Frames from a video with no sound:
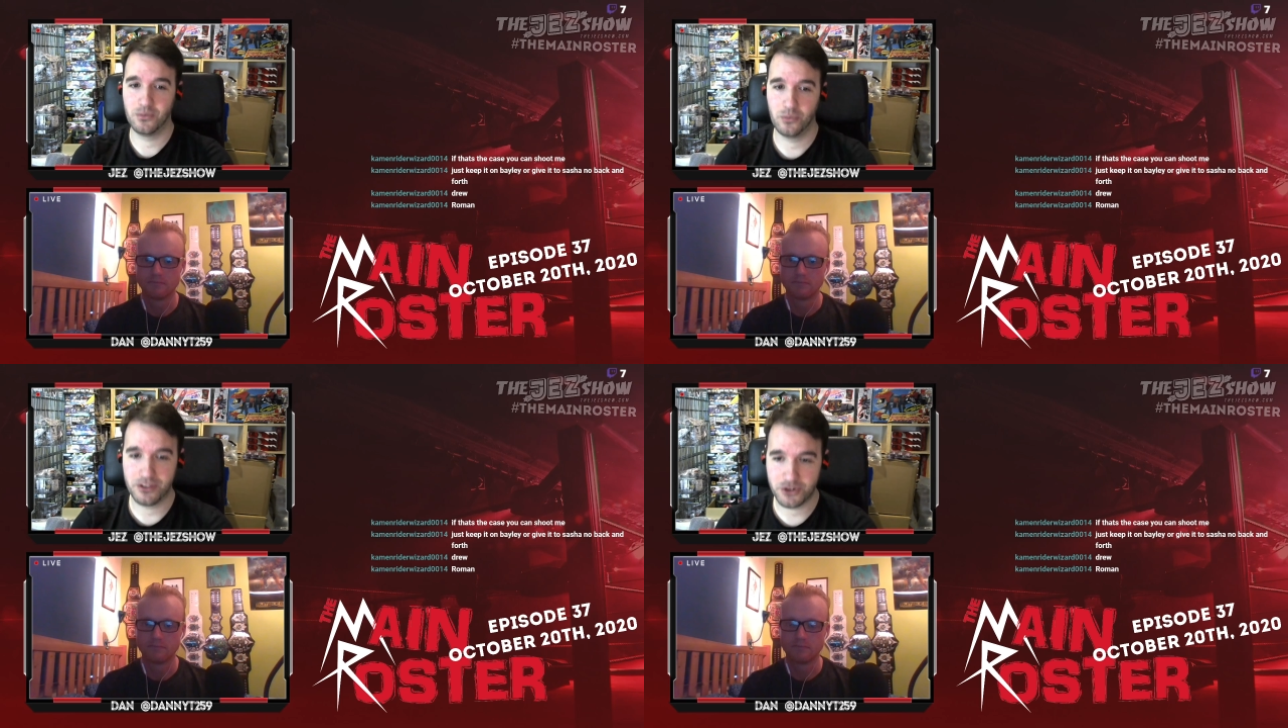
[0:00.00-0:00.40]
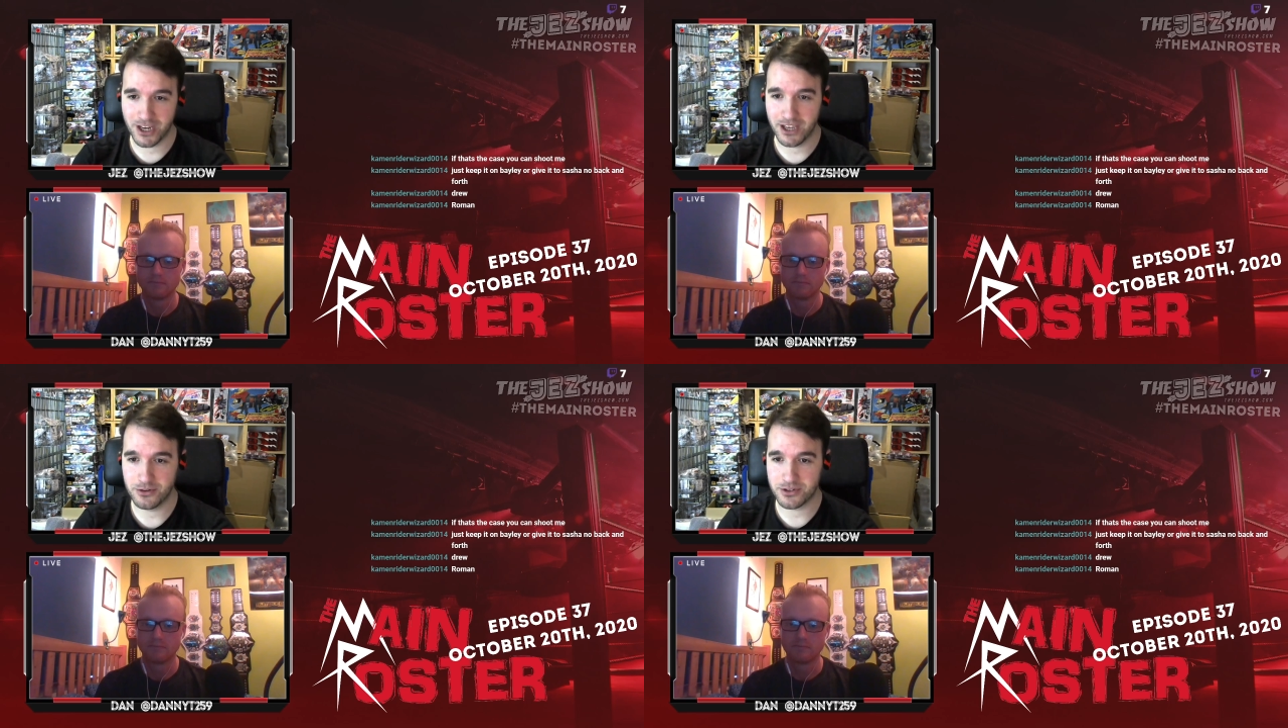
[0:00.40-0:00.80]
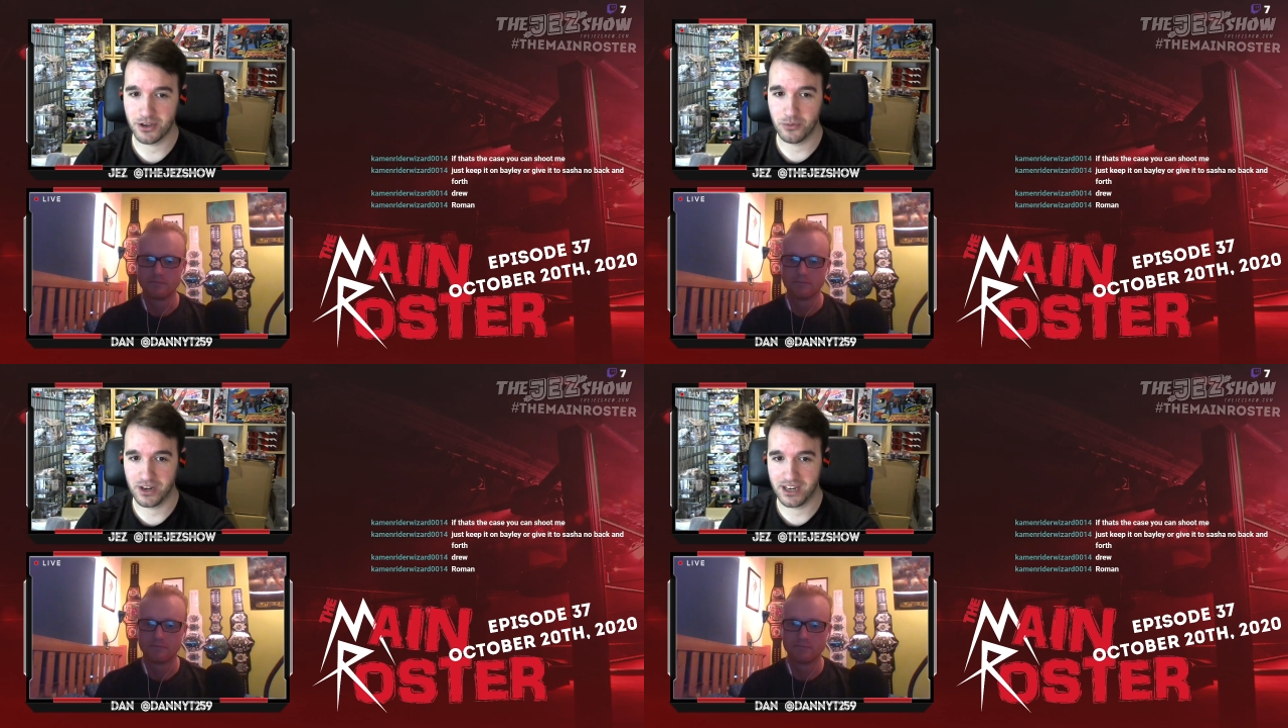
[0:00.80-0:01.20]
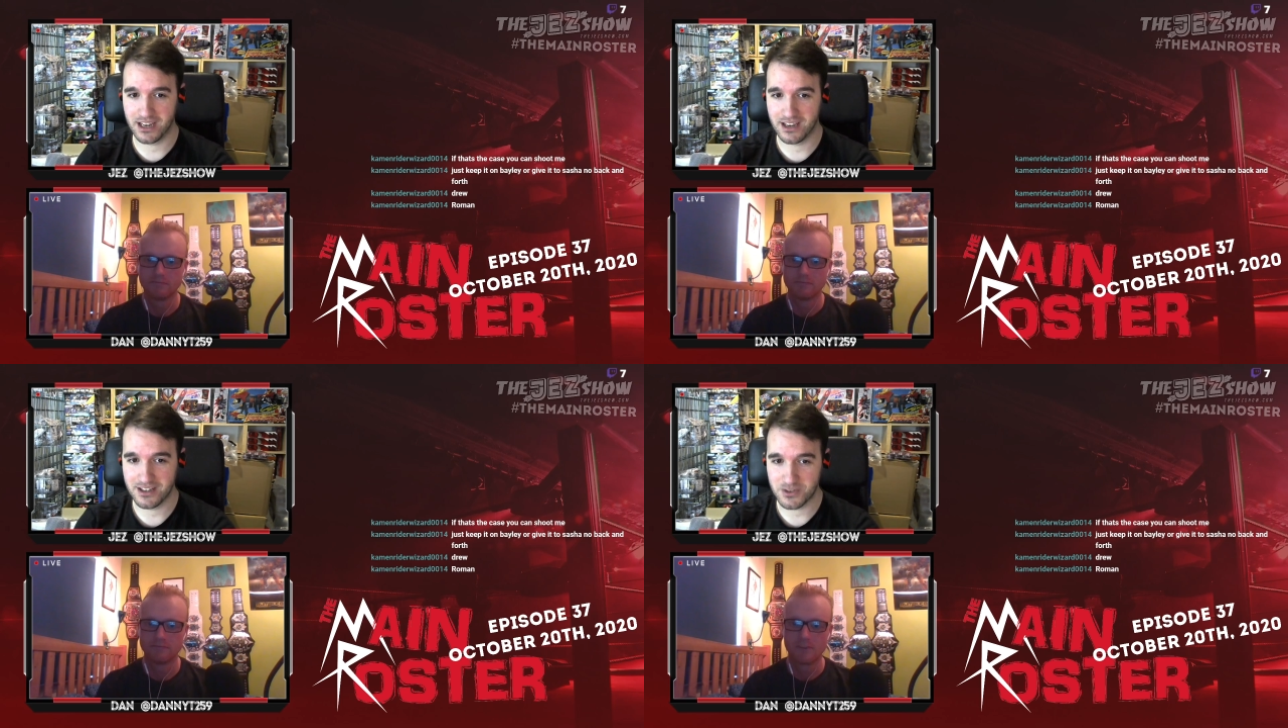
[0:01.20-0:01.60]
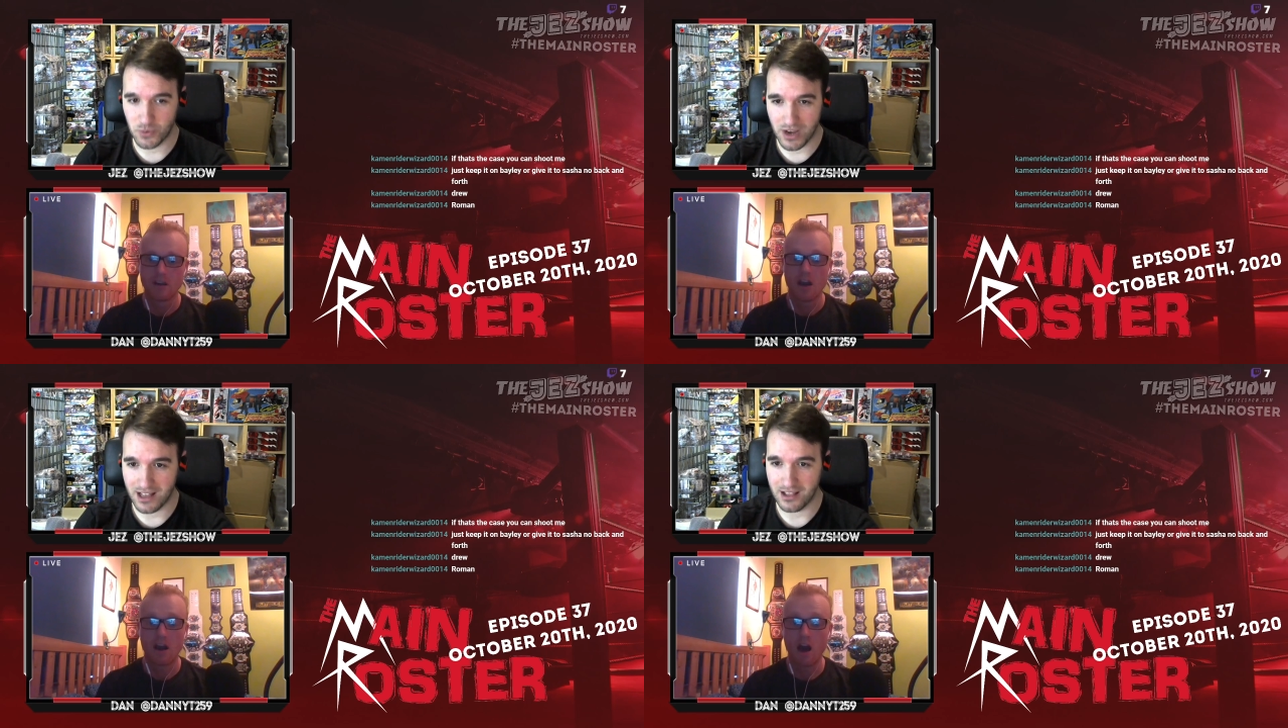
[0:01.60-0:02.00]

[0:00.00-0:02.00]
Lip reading: with Jey Uso winning as well.